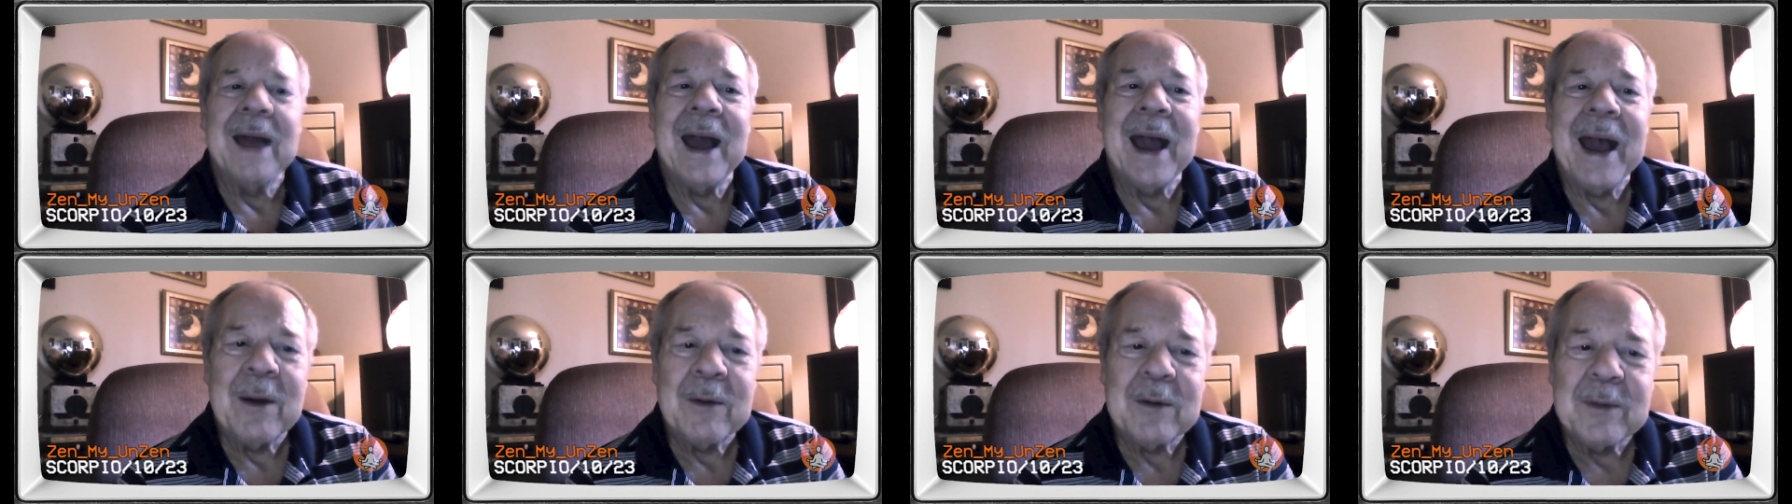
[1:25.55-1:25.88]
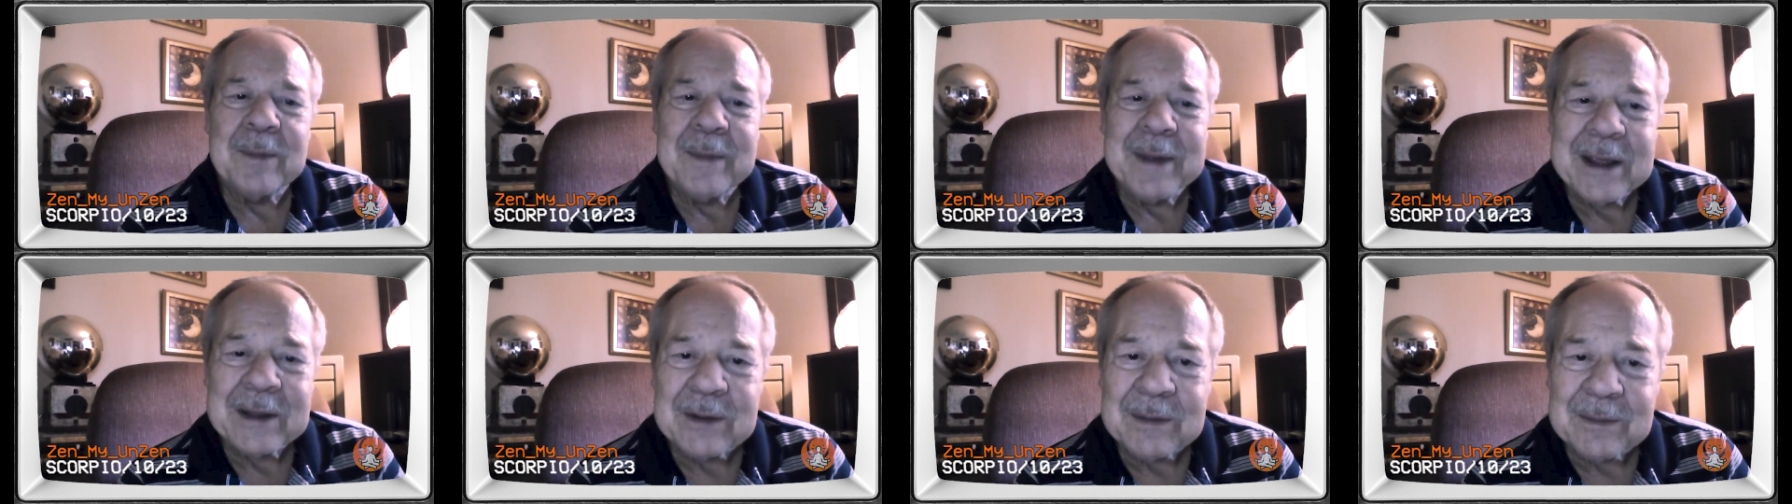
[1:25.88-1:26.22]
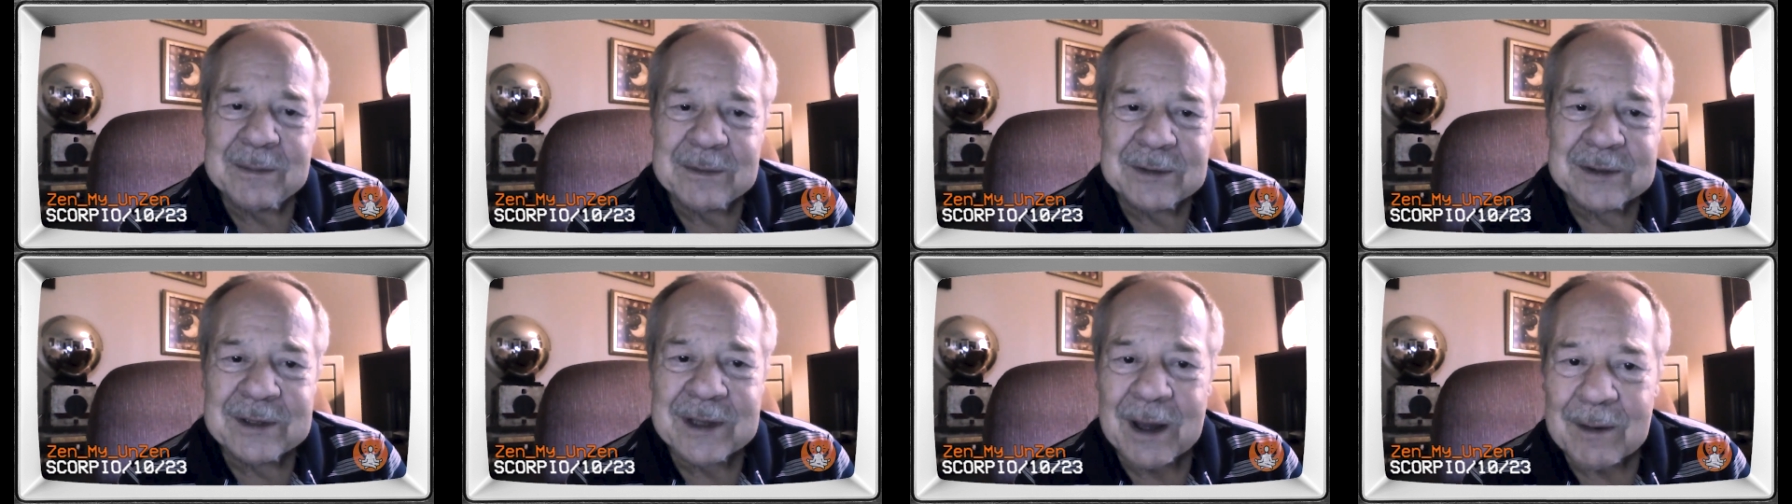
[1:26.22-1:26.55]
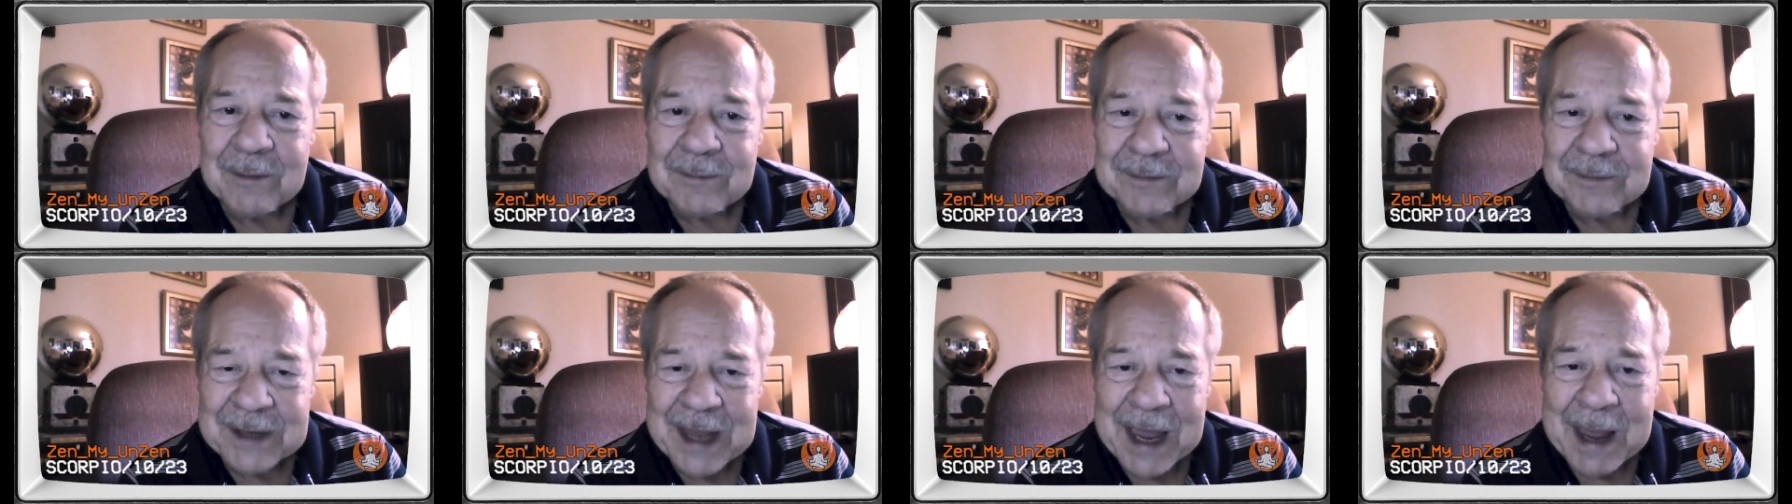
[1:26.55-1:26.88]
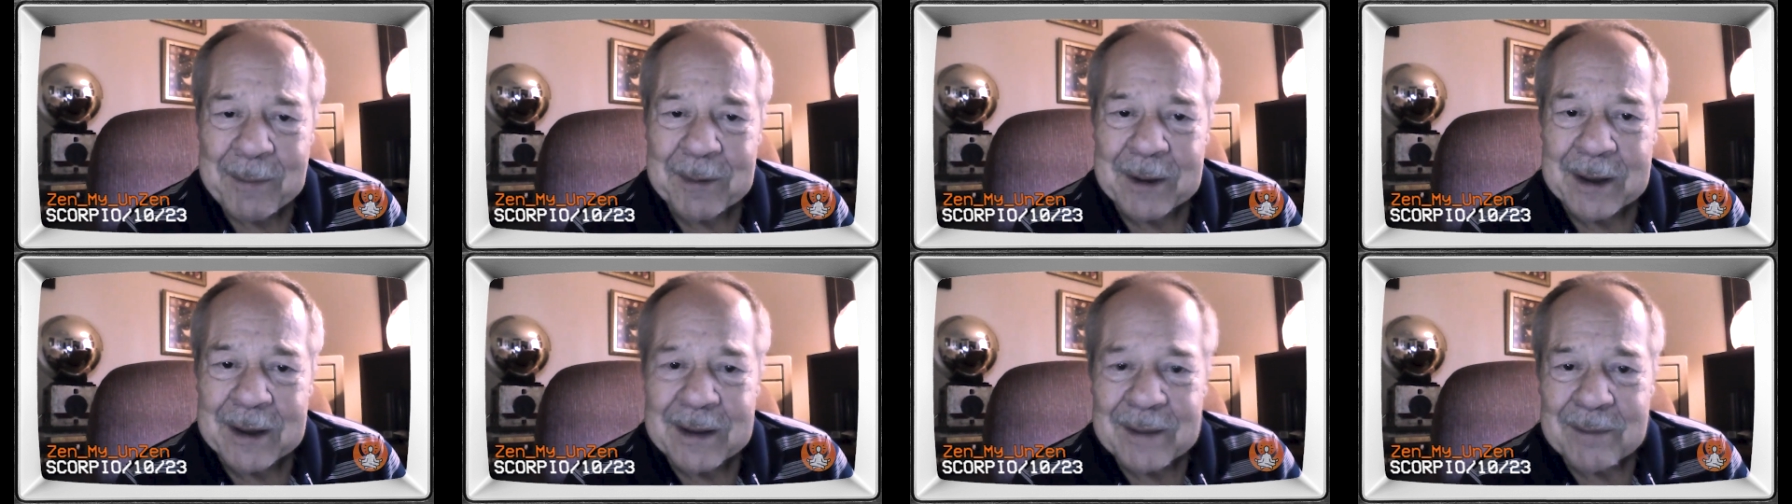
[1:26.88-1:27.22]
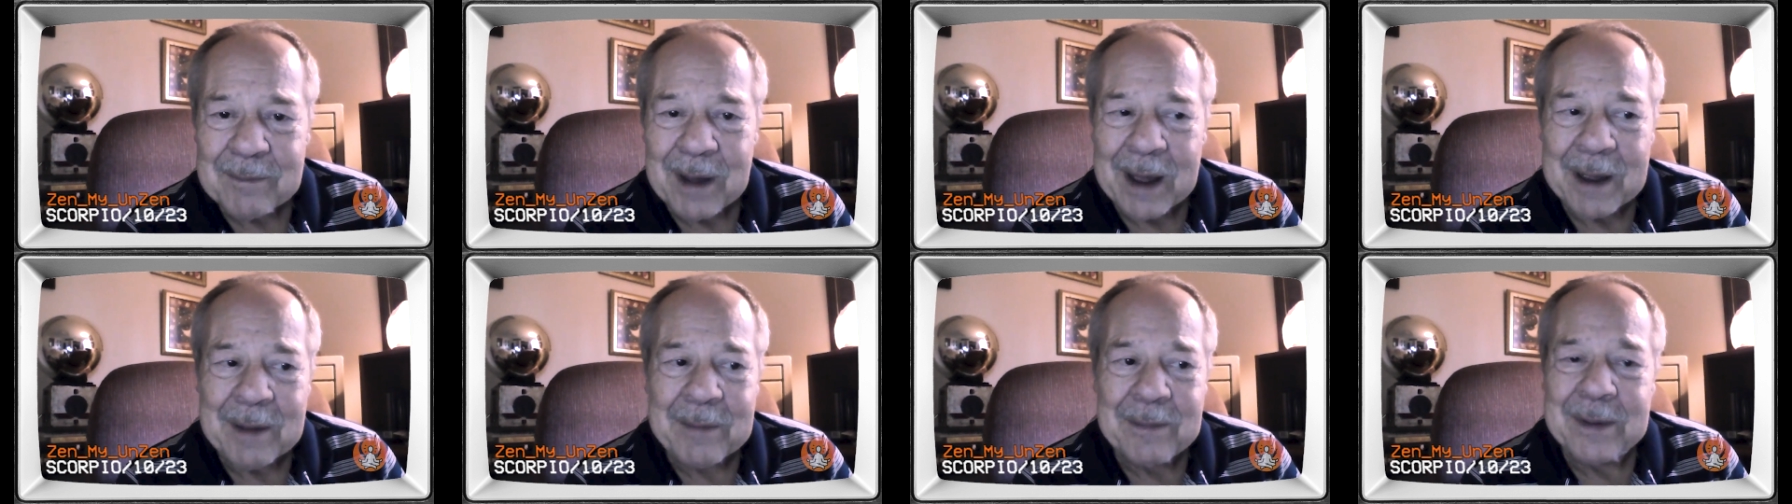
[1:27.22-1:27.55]
how to make themselves happy
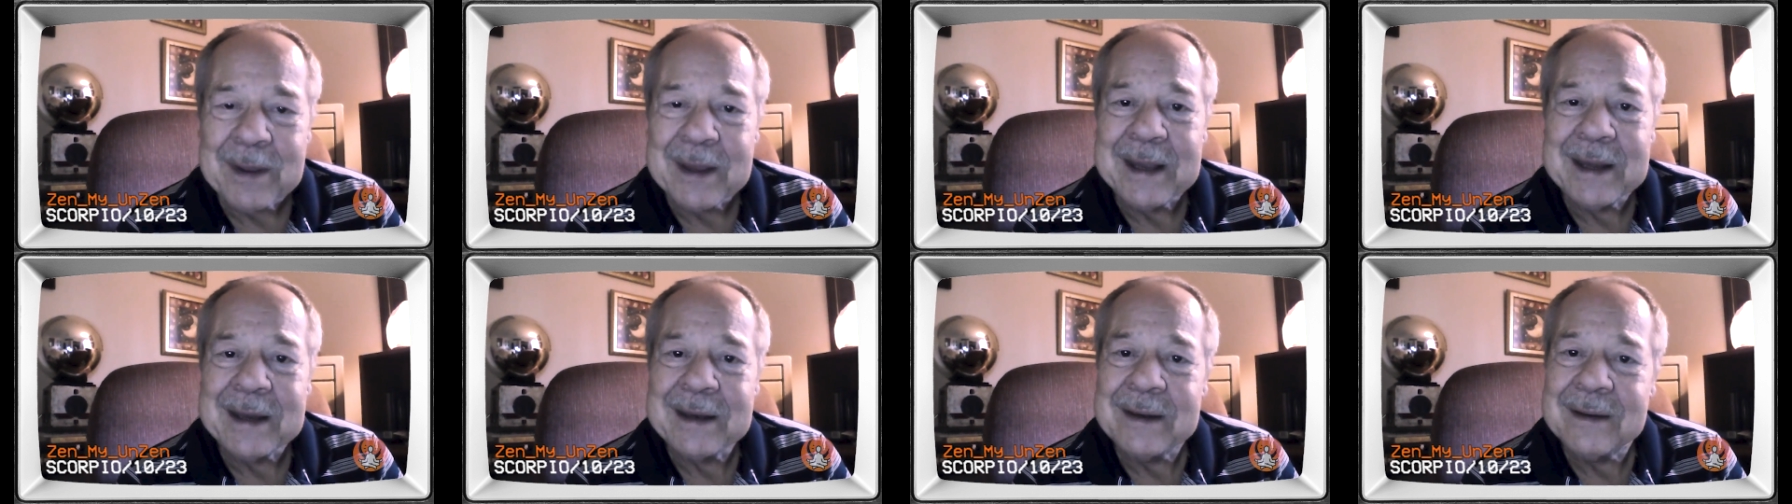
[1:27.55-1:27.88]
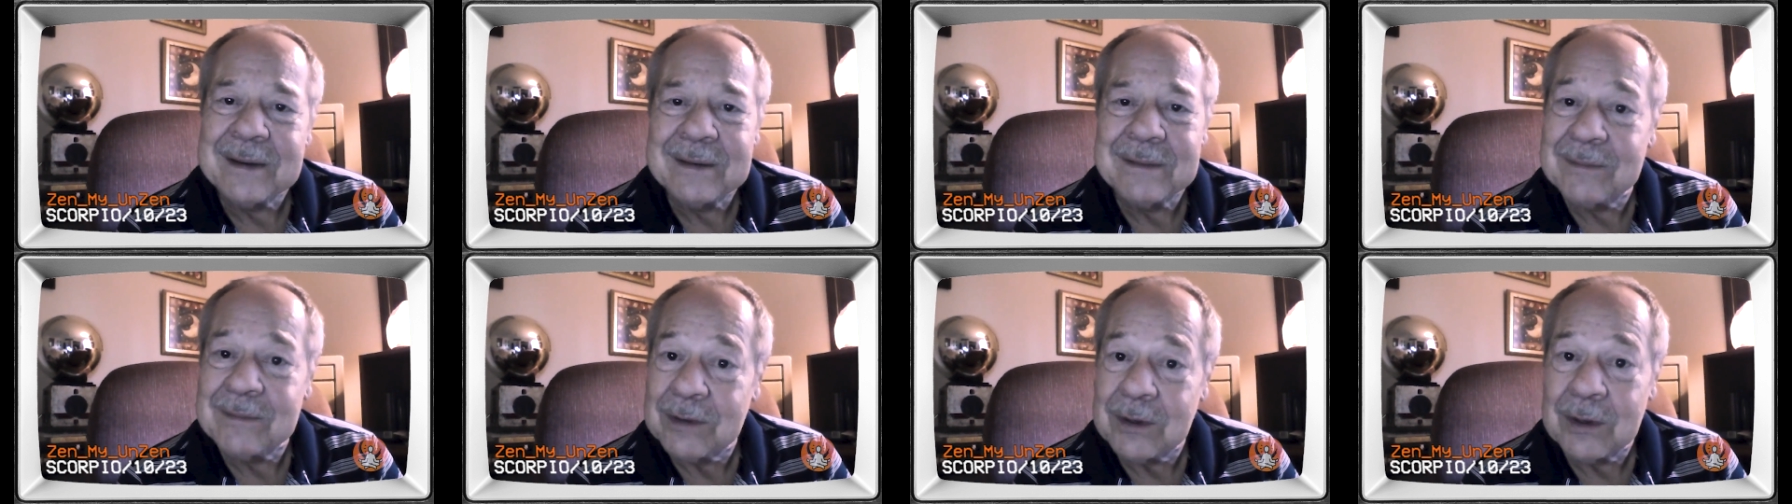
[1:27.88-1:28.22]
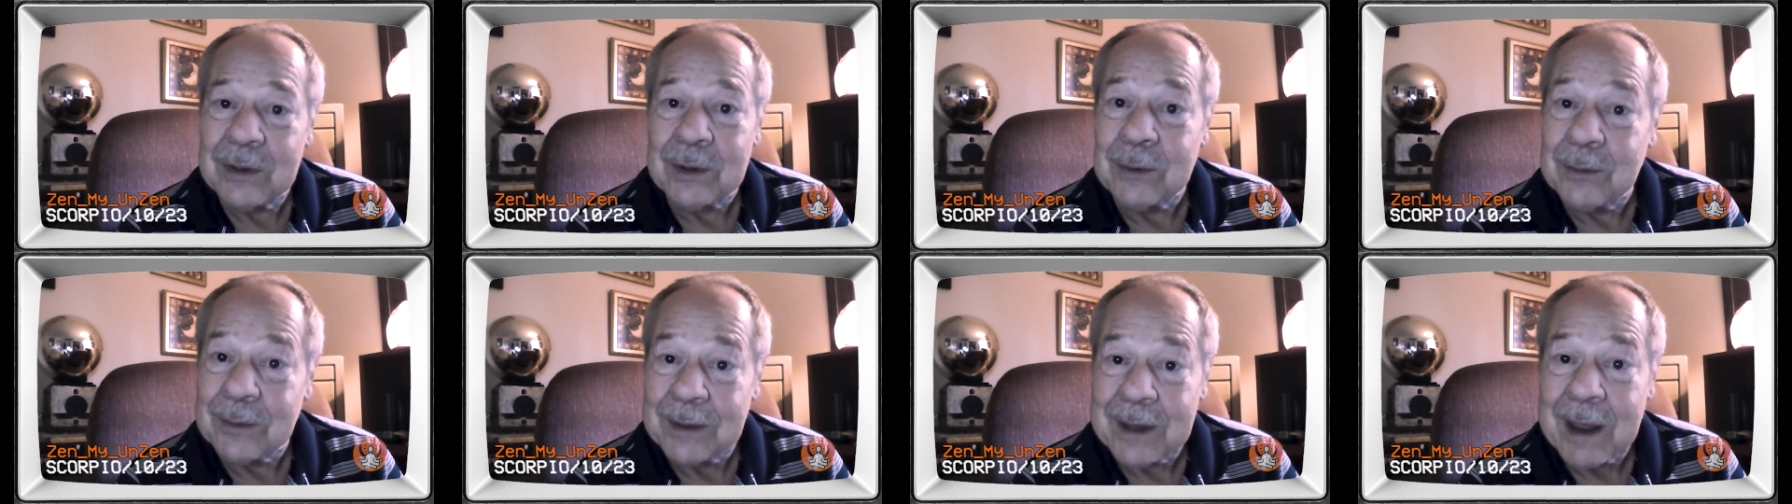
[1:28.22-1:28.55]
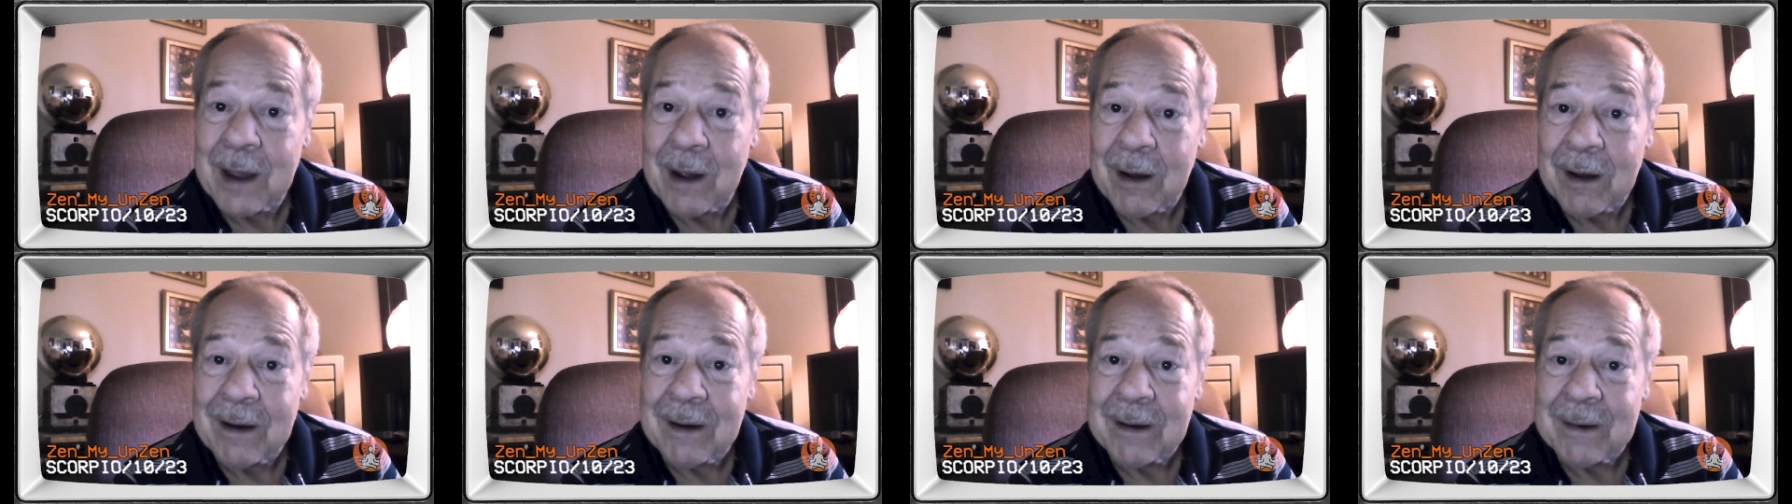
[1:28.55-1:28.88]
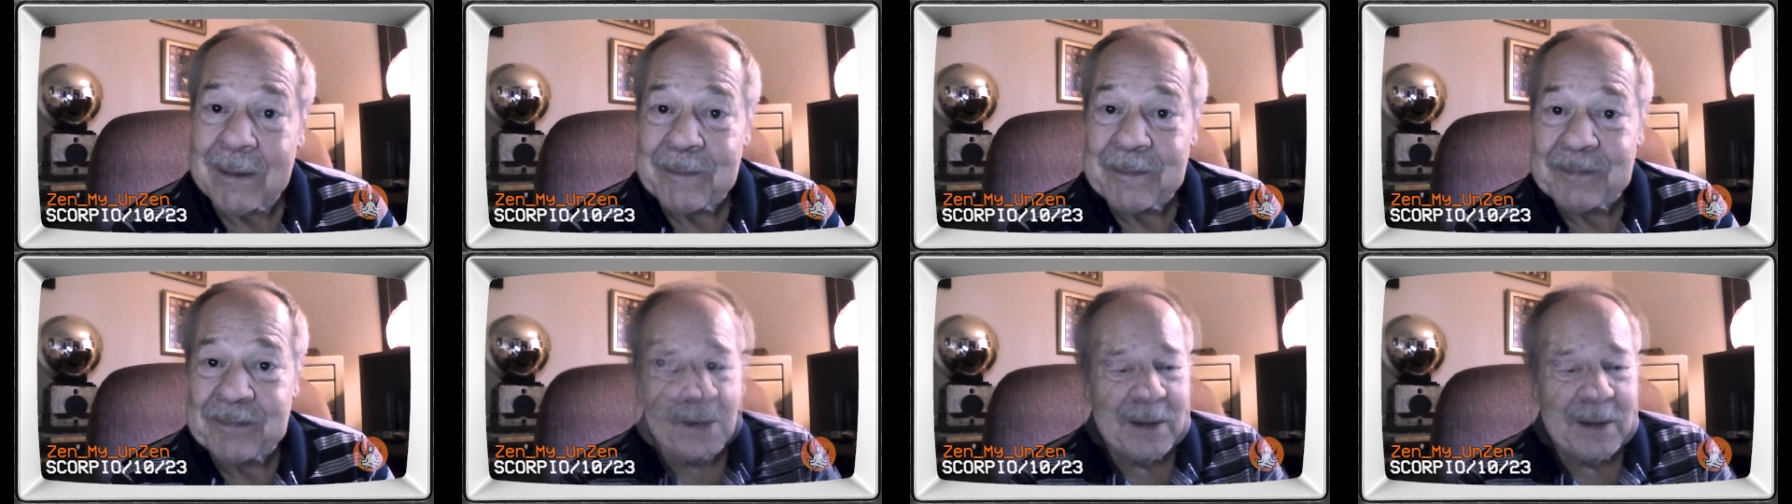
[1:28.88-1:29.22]
by being who they are.